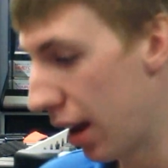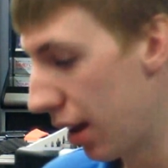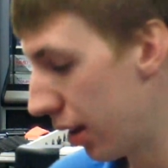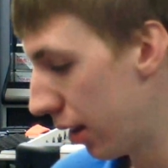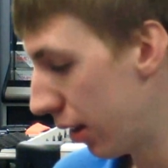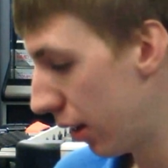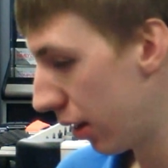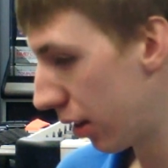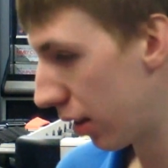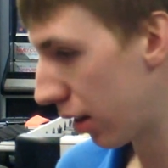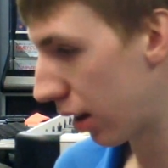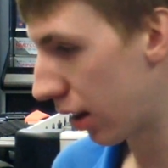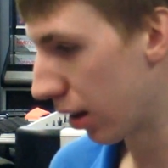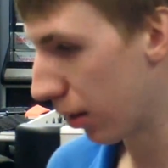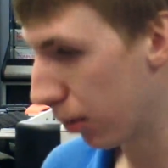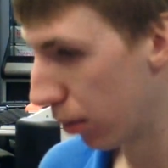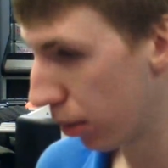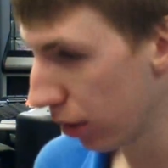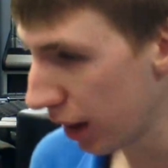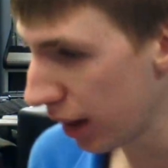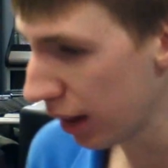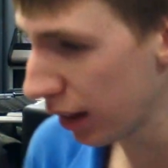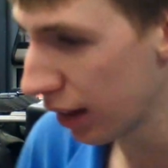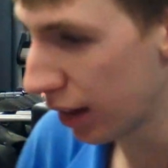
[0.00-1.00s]
And to
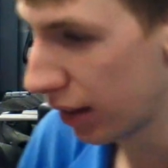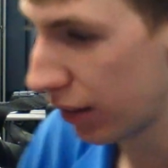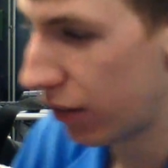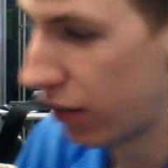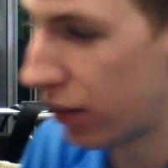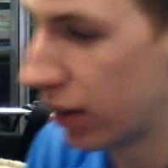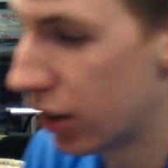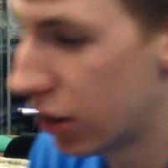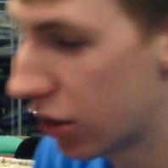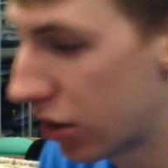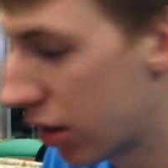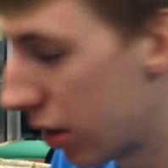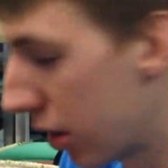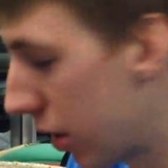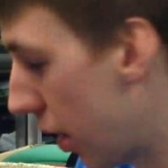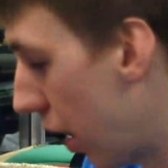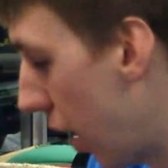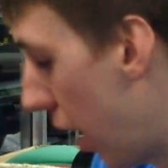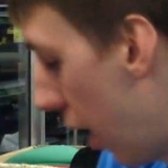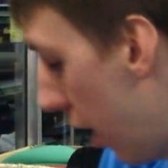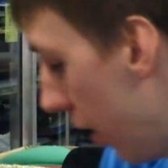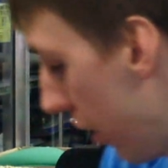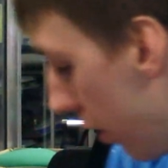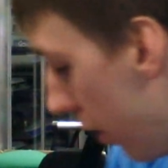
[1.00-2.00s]
completely finish this
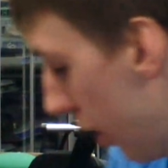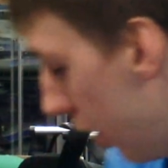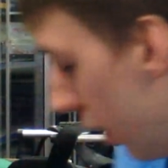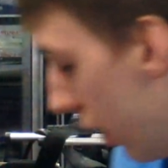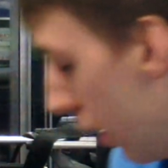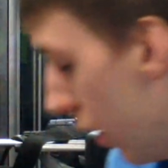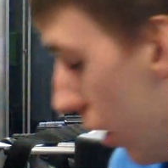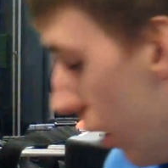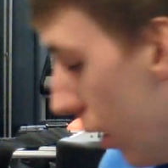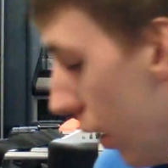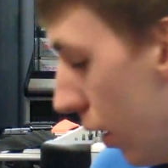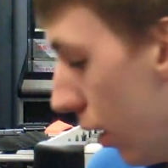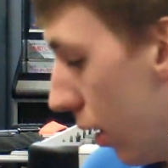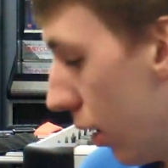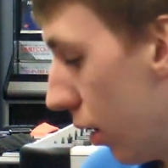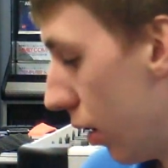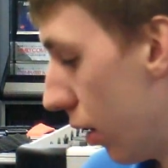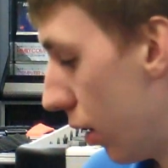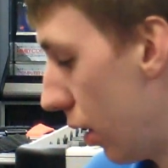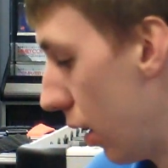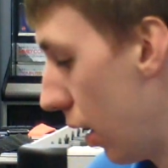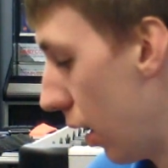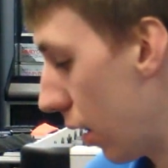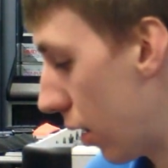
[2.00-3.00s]
off,
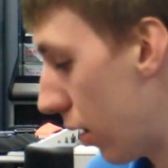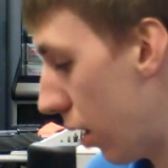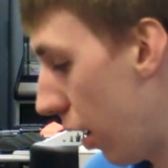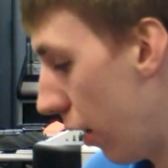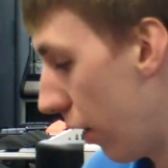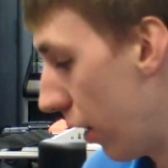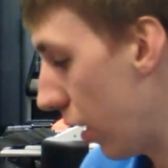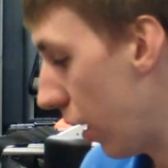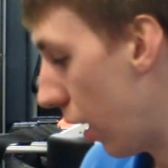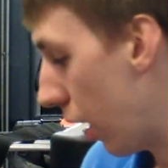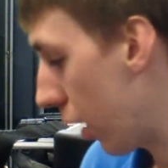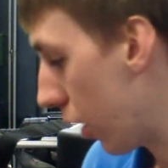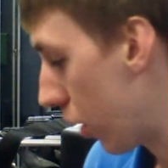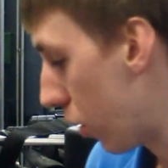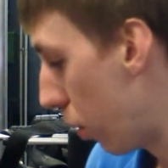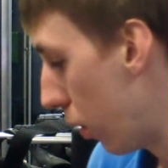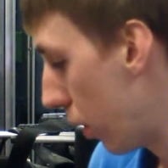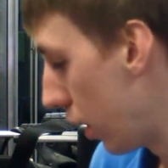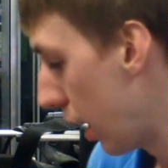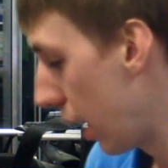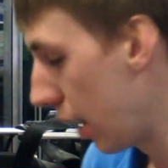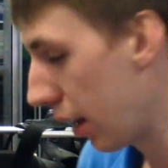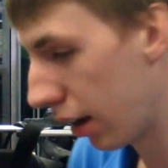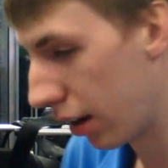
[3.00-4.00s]
the Atari
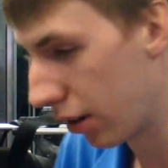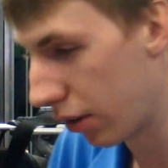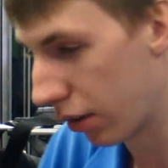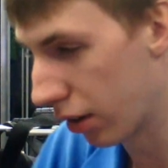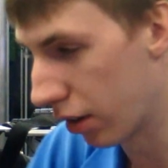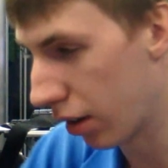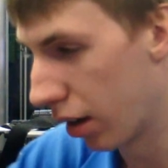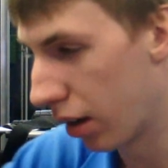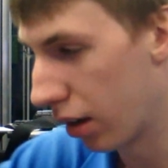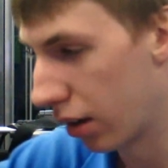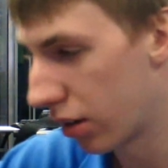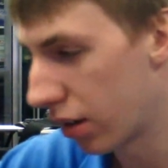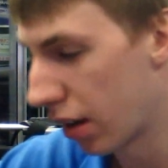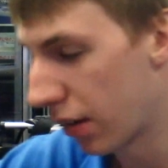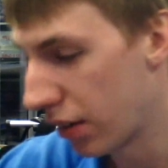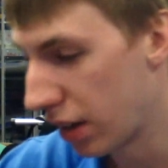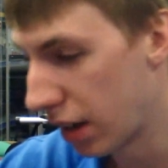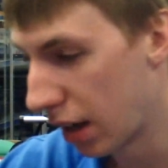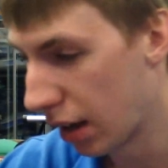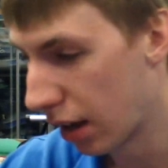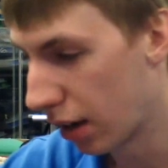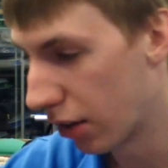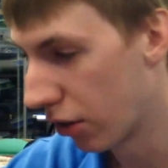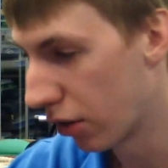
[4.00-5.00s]

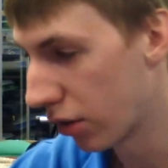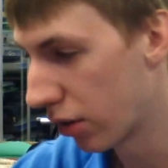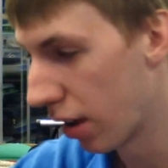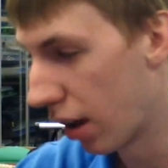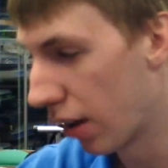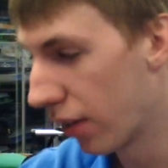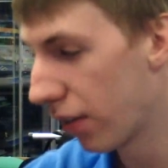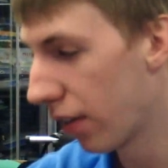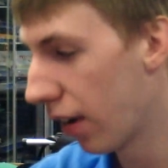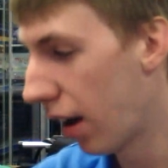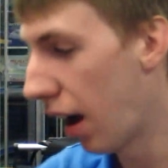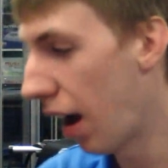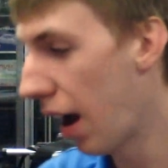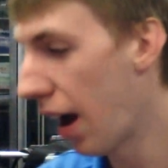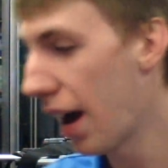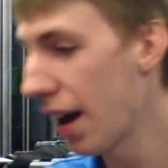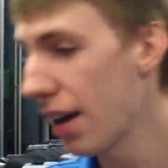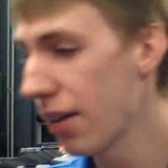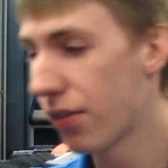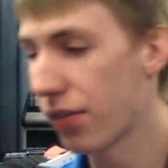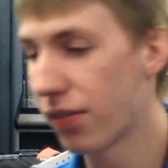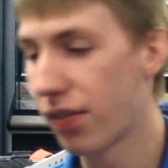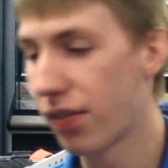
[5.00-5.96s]
7800 stuff, I